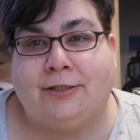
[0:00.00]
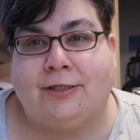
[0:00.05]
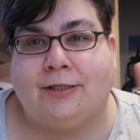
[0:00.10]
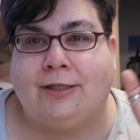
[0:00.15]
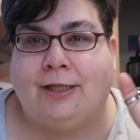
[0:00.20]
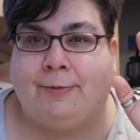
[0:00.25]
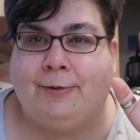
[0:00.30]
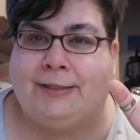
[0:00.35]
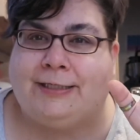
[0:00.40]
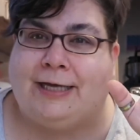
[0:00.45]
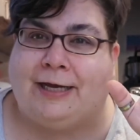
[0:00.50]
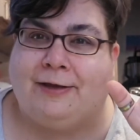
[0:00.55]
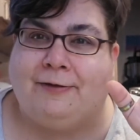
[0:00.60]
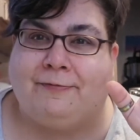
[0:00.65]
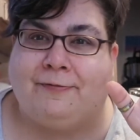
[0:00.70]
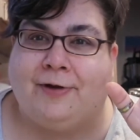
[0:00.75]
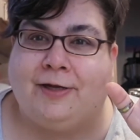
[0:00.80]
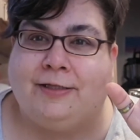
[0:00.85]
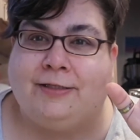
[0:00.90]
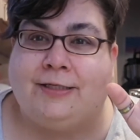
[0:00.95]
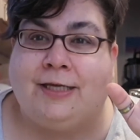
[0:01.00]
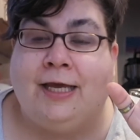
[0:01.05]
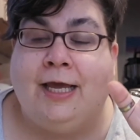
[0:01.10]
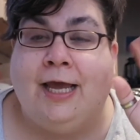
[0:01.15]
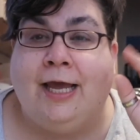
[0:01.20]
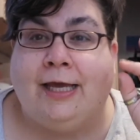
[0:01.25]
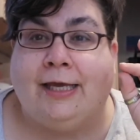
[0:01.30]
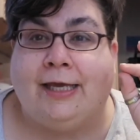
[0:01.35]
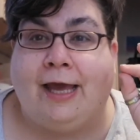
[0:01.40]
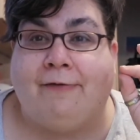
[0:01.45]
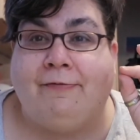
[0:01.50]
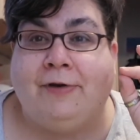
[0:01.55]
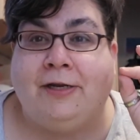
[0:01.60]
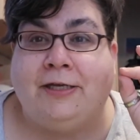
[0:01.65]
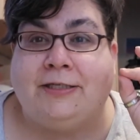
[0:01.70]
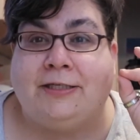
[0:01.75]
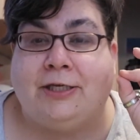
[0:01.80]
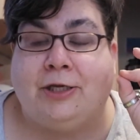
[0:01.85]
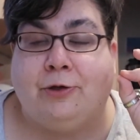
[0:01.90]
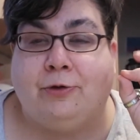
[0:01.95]
Let me tell you, friends, Kevin is a
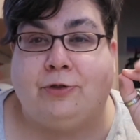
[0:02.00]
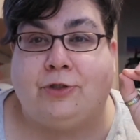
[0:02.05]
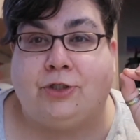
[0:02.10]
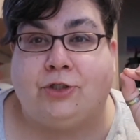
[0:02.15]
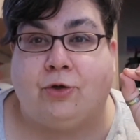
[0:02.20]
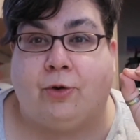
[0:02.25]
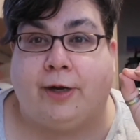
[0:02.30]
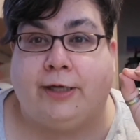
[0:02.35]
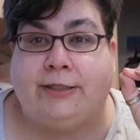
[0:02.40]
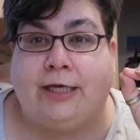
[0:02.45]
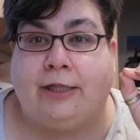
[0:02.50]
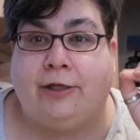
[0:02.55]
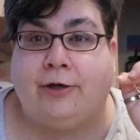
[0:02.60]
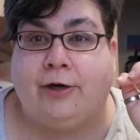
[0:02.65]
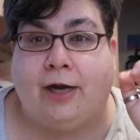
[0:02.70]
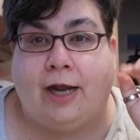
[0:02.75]
huge storyteller.